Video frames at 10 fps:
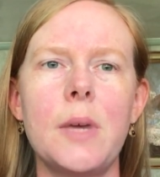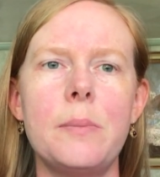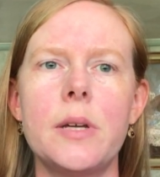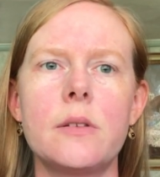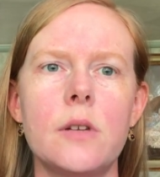
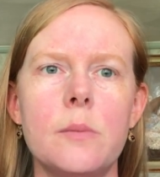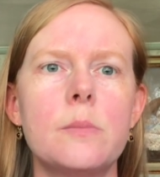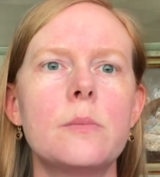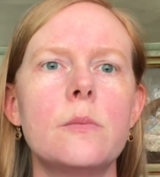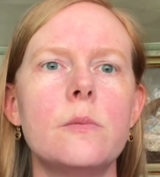picked it up
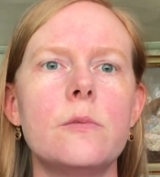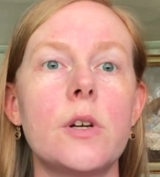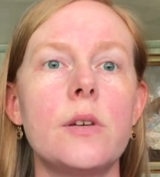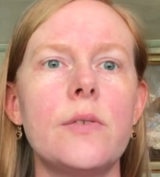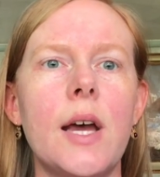
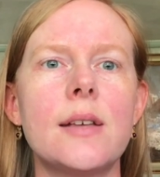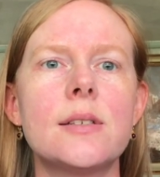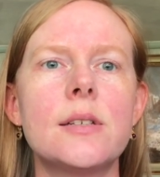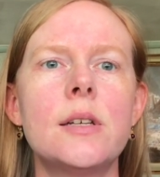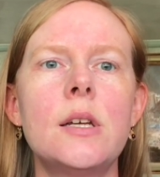very fast.